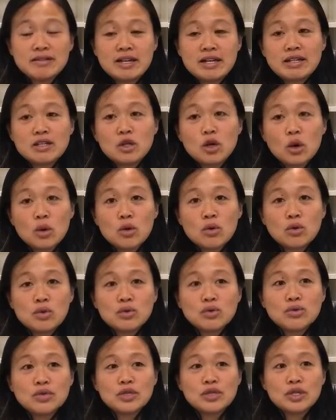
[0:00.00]
and
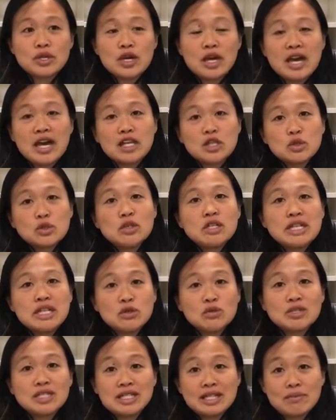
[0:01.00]
goals and sort of
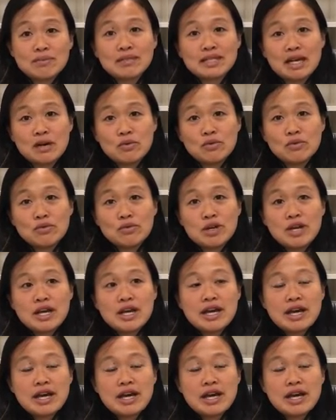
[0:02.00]
little steps that will